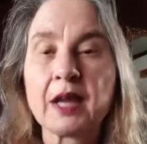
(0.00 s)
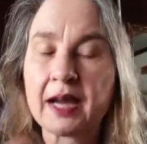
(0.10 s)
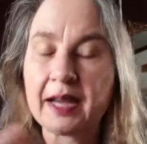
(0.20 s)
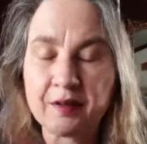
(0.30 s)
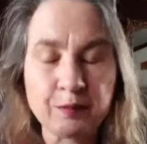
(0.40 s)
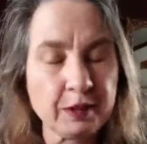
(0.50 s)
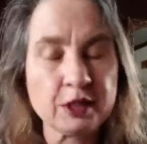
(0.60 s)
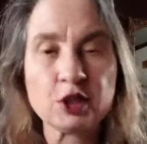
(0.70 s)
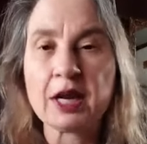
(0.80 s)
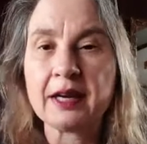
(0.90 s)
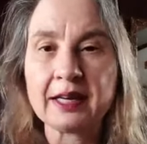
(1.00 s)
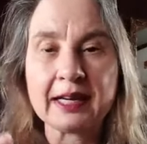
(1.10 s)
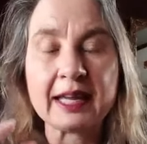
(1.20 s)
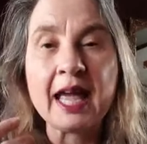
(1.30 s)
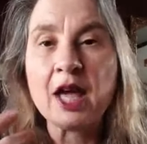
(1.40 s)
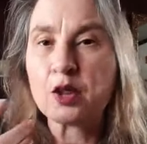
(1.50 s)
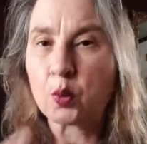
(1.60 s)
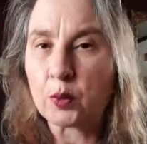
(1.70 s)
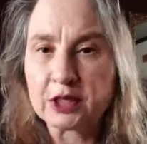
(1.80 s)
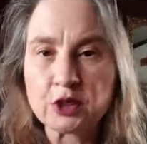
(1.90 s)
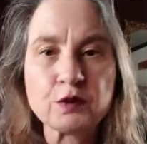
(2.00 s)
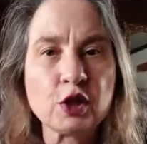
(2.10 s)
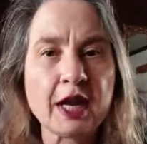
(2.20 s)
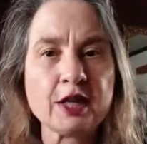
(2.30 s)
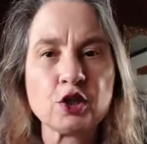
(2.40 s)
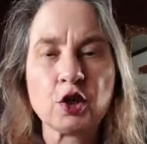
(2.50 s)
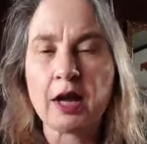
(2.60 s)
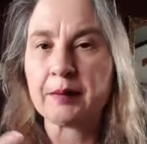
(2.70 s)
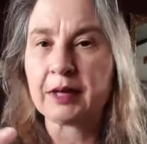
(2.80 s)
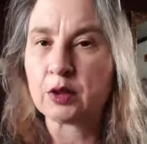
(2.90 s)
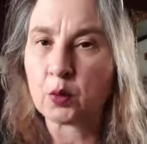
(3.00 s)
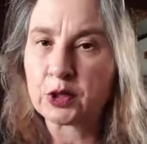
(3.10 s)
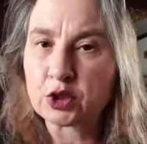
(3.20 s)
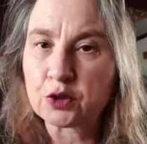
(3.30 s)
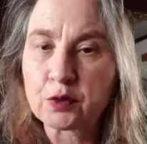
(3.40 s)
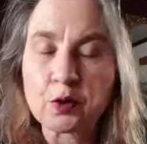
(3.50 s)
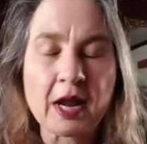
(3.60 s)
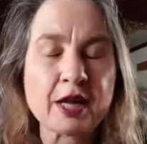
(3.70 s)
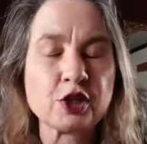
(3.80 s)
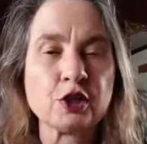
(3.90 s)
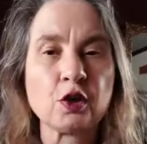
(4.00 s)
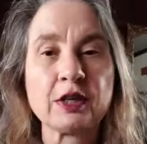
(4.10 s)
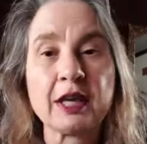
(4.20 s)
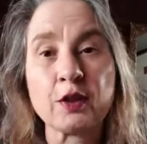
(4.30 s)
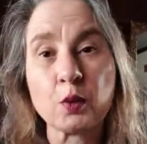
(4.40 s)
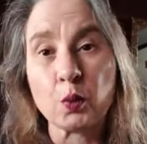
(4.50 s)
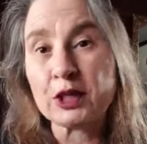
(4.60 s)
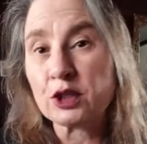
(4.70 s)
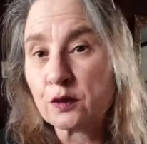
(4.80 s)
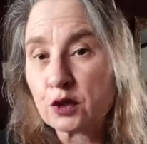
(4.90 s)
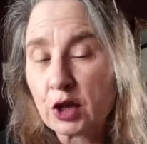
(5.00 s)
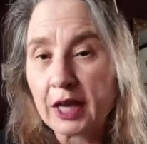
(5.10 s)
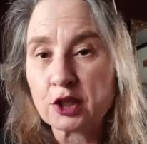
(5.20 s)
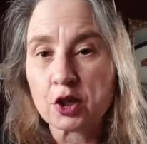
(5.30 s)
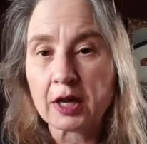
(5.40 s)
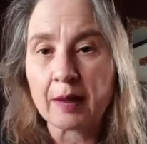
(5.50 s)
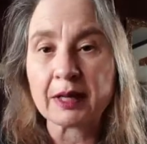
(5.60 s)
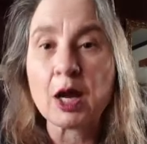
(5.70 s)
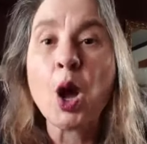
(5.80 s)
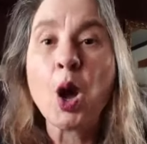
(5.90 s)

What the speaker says: I have been channeling. The winds of change are coming. The winds of creation are here. The winds of change are coming.